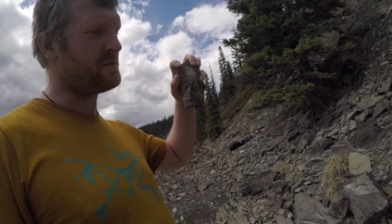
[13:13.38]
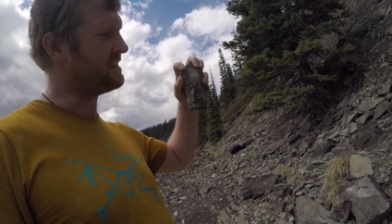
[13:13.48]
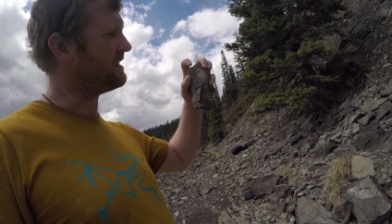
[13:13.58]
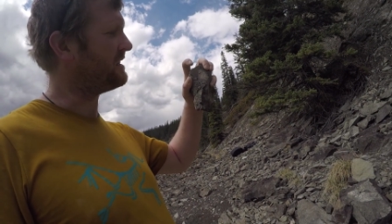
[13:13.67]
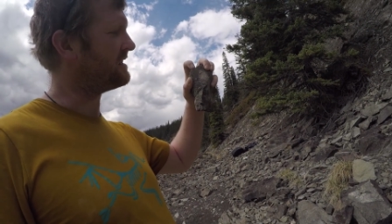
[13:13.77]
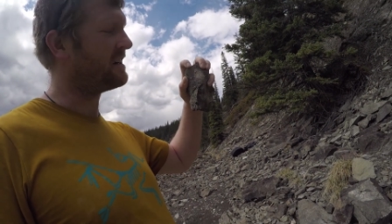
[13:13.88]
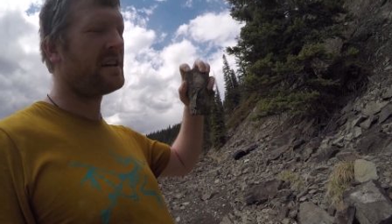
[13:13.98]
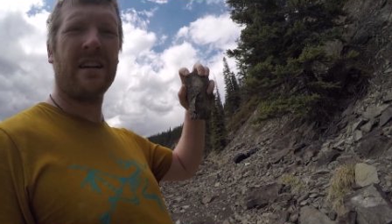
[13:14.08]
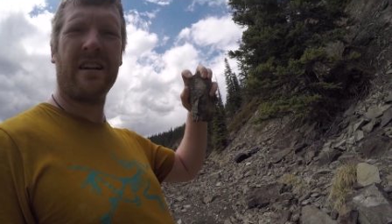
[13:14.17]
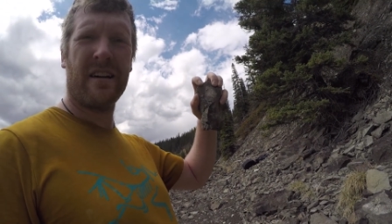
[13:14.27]
pretty well there.
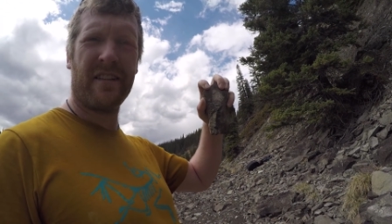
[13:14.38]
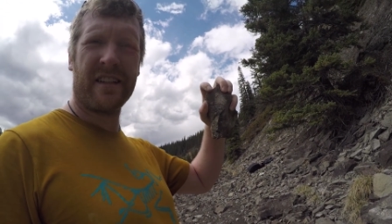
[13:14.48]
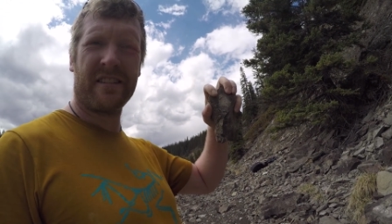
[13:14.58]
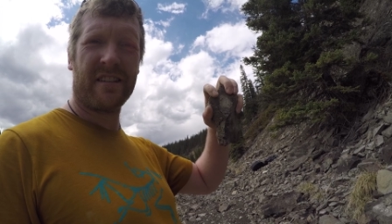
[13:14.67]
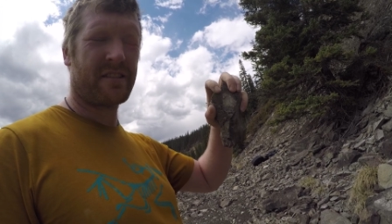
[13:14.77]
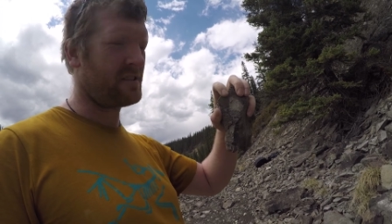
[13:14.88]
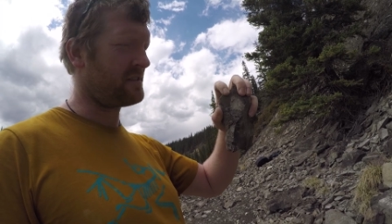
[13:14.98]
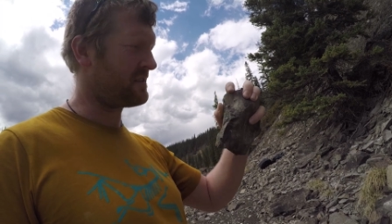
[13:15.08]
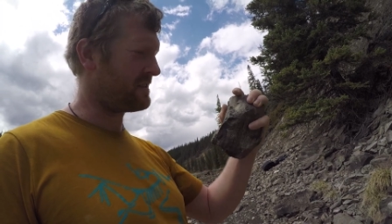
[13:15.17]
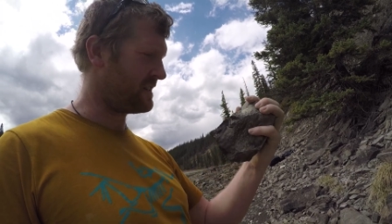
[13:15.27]
Uh, that's the
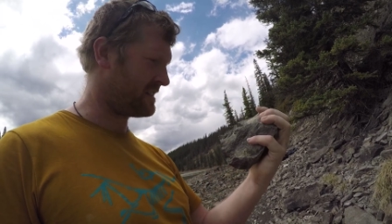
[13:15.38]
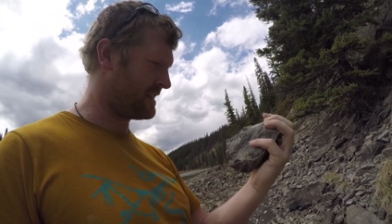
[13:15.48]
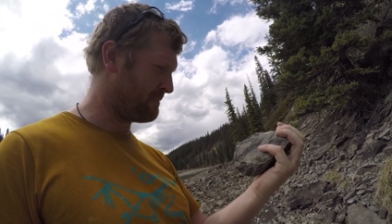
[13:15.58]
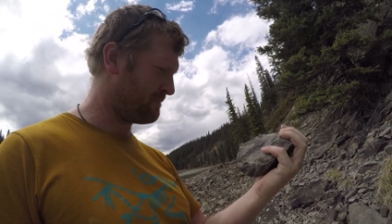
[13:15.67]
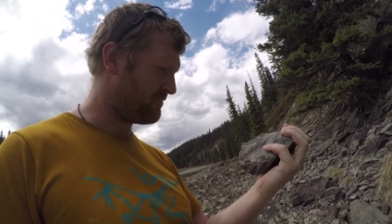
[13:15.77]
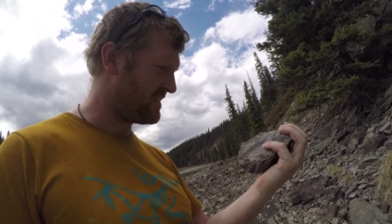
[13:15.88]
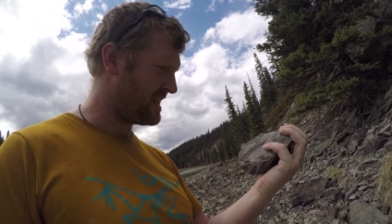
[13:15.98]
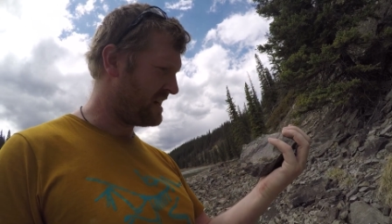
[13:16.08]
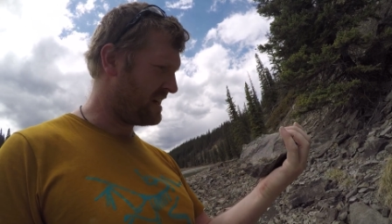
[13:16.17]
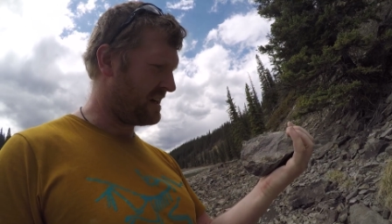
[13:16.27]
external surface.
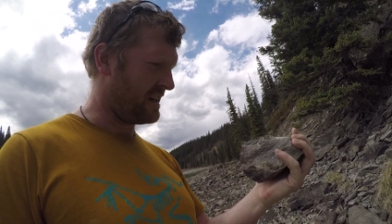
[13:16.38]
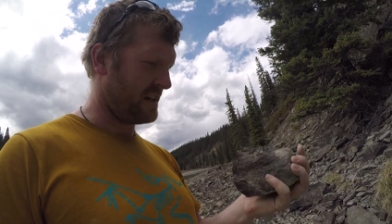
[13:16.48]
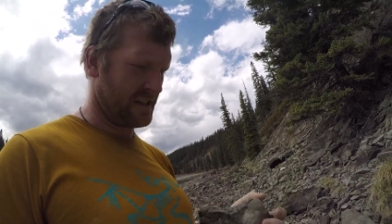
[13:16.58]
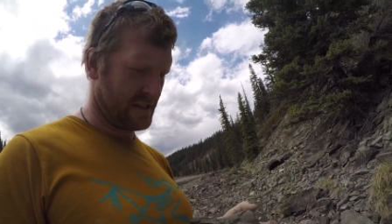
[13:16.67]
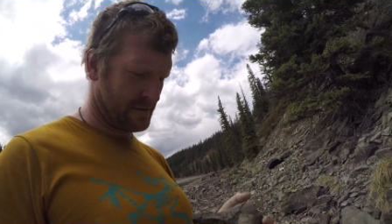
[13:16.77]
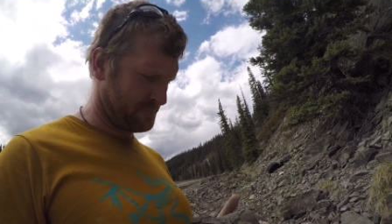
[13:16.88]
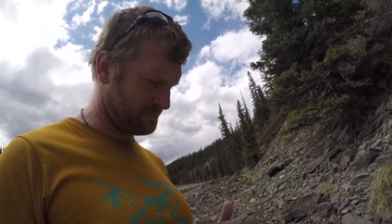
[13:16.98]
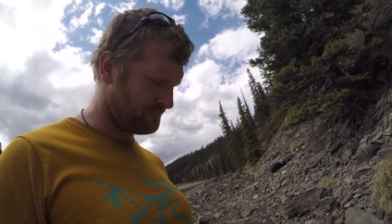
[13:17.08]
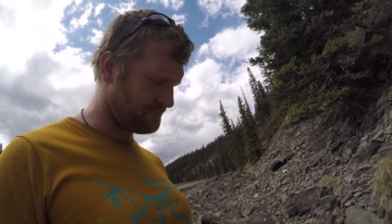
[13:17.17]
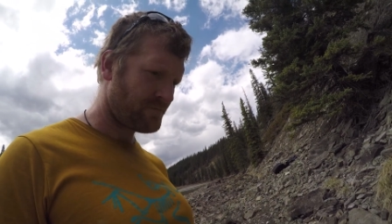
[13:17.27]
Um,
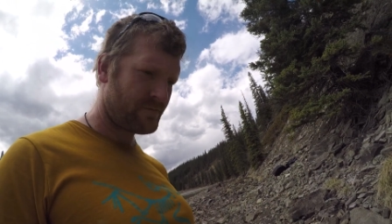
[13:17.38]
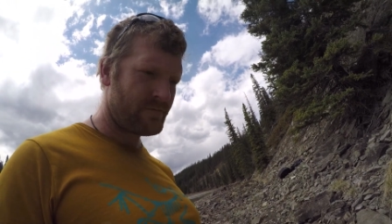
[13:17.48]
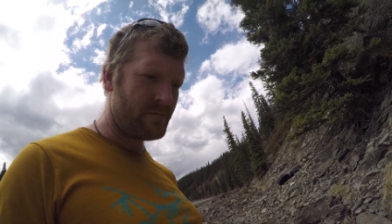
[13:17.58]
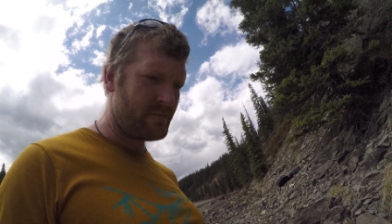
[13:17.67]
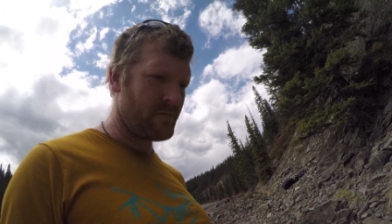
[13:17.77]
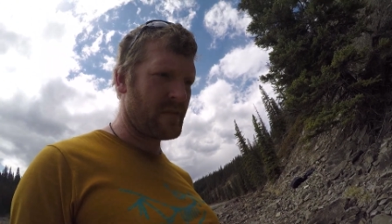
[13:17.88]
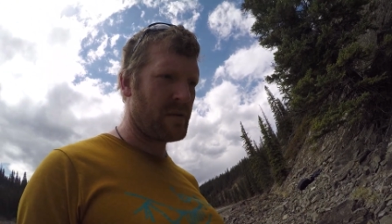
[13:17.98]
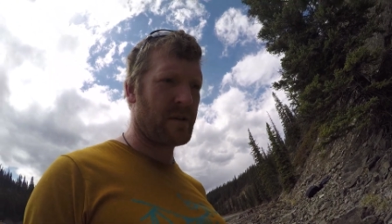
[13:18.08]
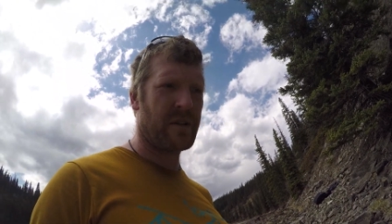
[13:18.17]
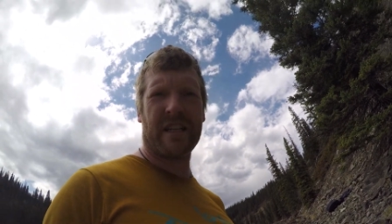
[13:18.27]

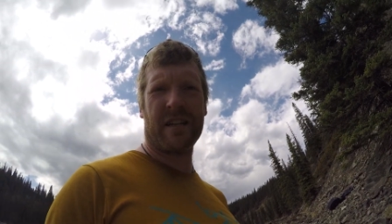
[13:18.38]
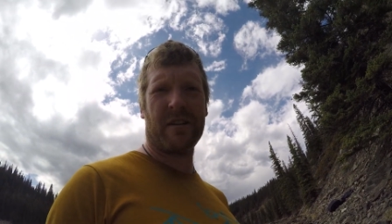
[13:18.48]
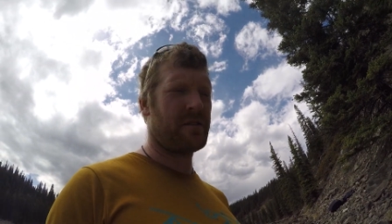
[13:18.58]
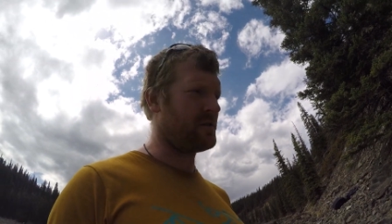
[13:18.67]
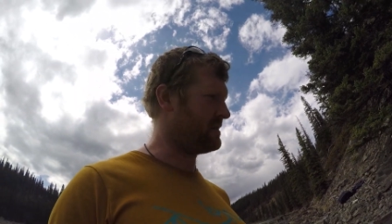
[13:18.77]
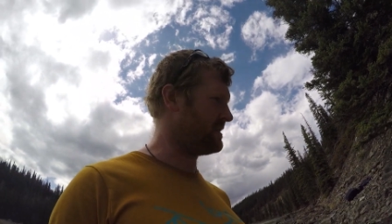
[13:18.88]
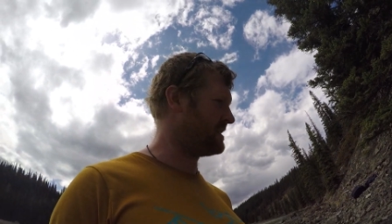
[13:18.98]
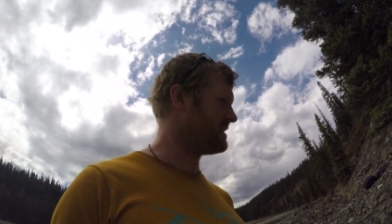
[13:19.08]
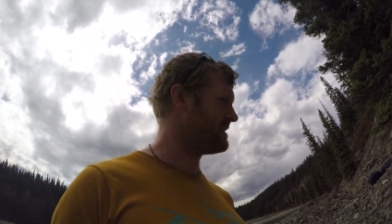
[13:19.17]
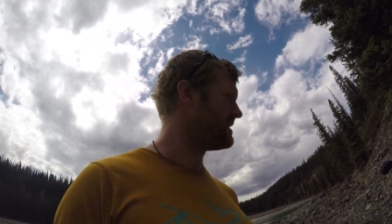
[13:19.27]
but we're gonna go through
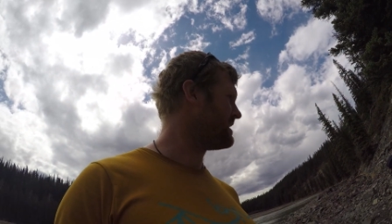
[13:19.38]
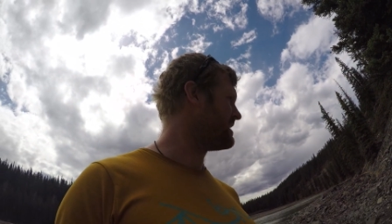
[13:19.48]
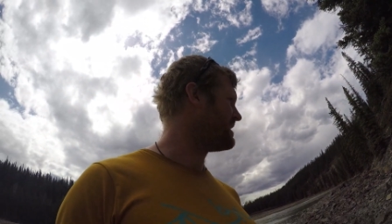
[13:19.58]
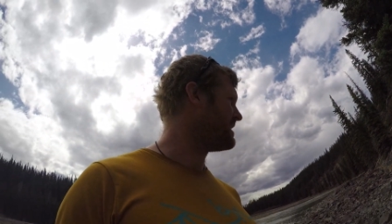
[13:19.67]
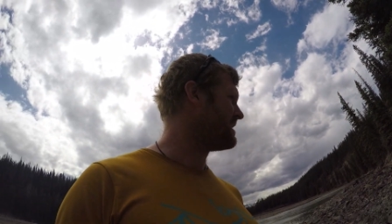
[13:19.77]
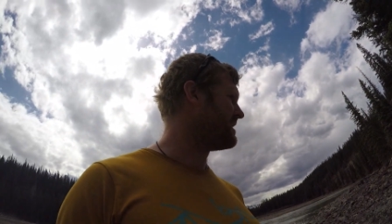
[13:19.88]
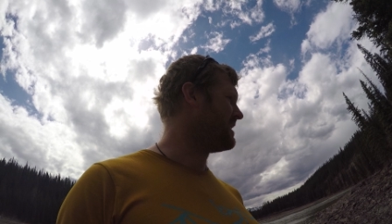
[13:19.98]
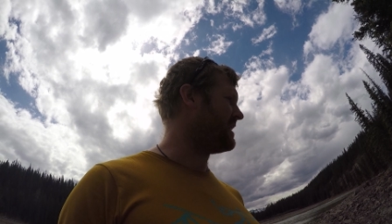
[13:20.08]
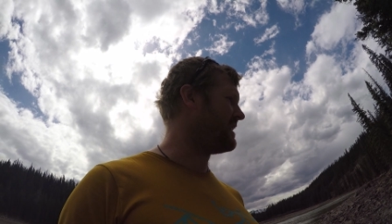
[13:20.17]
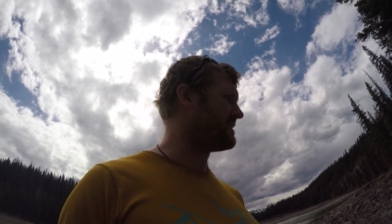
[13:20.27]

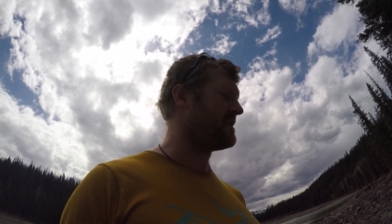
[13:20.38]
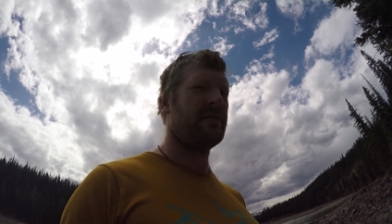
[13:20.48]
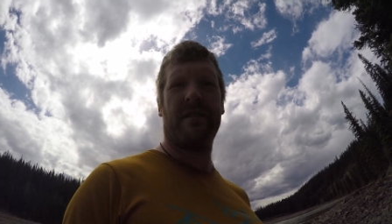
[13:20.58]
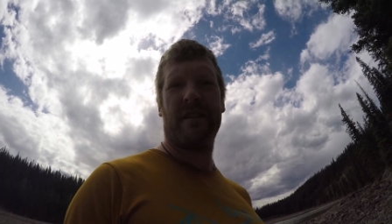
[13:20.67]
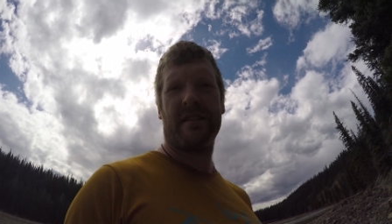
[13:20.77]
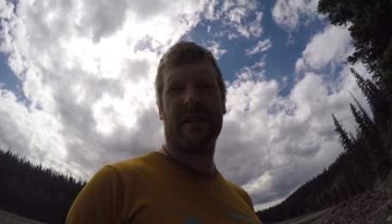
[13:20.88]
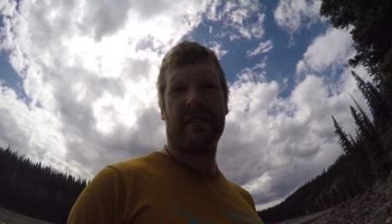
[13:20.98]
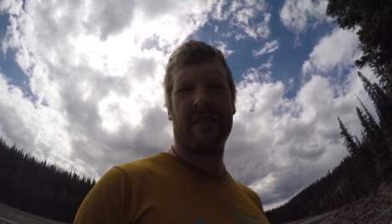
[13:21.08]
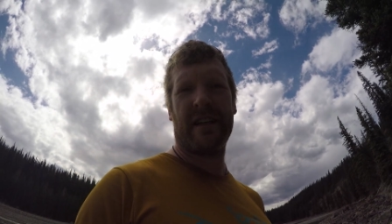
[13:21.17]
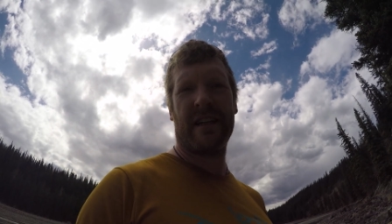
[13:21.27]
uh, some of this
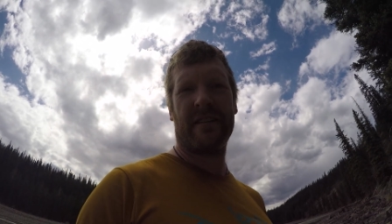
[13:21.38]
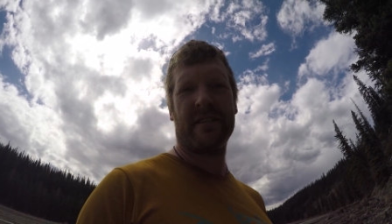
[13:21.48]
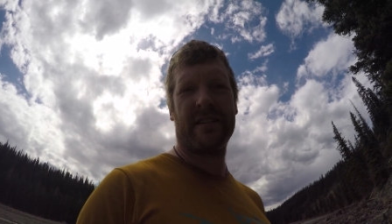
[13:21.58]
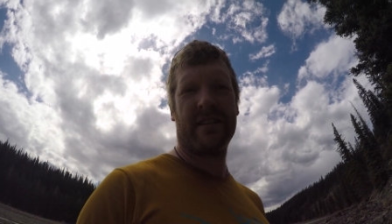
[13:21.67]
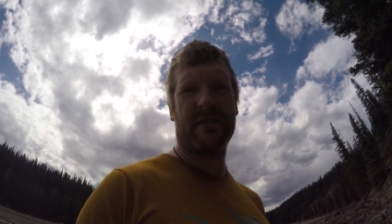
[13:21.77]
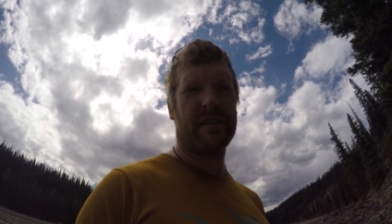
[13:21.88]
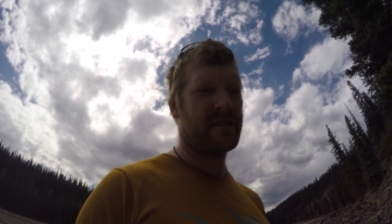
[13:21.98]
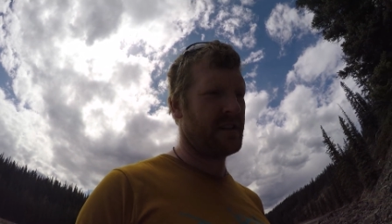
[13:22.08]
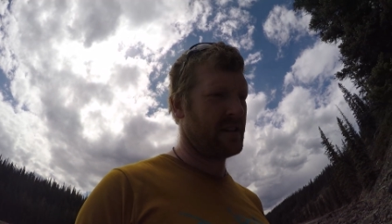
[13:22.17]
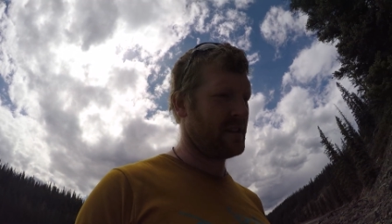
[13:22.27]
stuff now and see what,
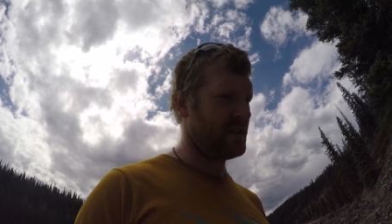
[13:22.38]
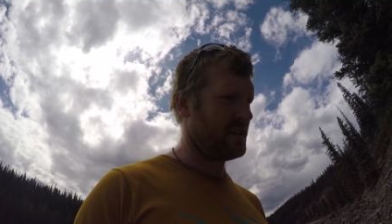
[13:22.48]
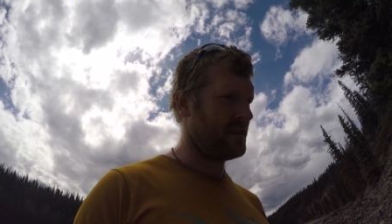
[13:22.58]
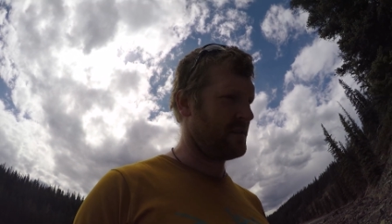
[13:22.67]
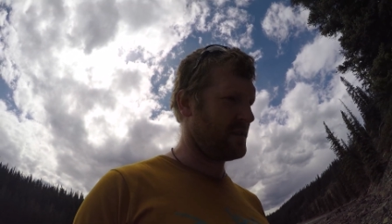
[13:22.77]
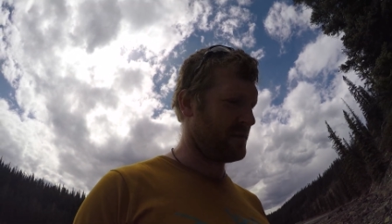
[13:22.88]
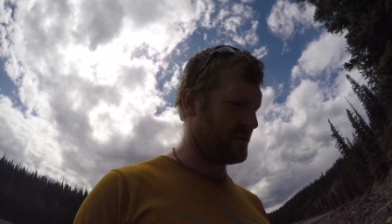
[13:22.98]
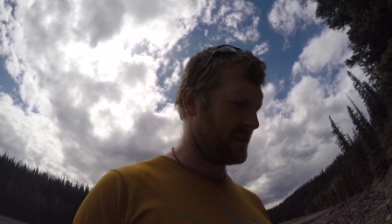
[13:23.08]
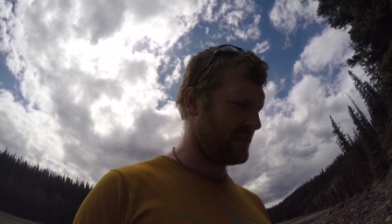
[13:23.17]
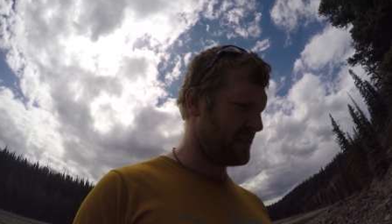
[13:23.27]
uh, what
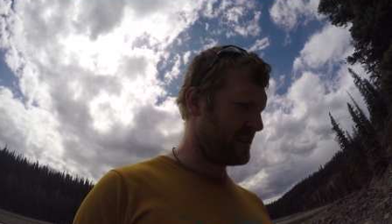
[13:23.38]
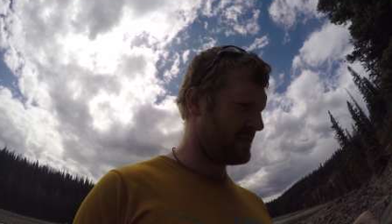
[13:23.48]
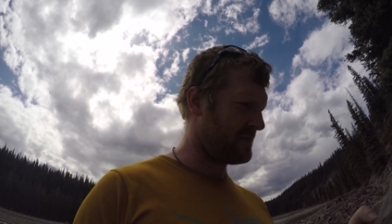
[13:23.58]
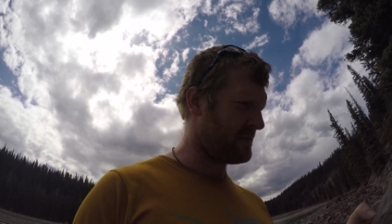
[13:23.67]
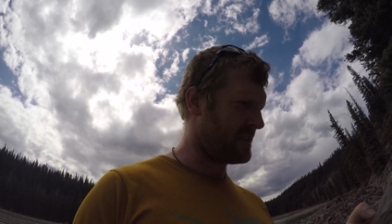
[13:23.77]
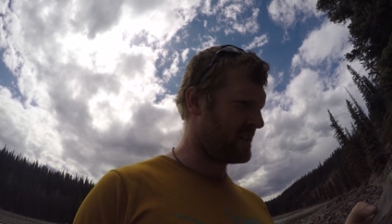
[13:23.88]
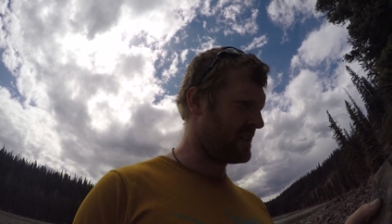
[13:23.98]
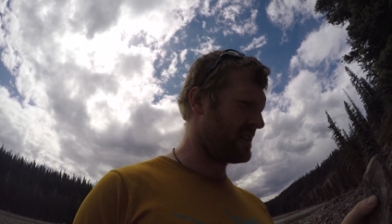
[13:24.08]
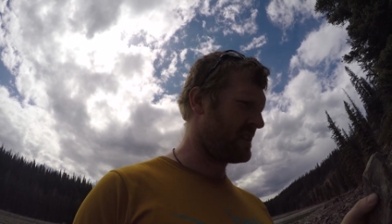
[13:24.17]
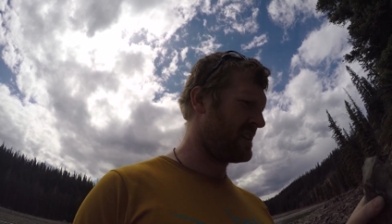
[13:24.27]
we might be able to
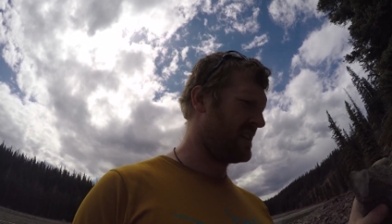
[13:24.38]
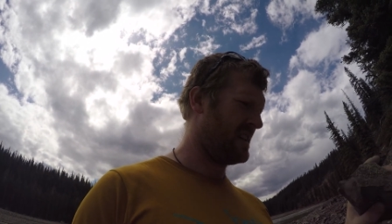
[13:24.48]
find here.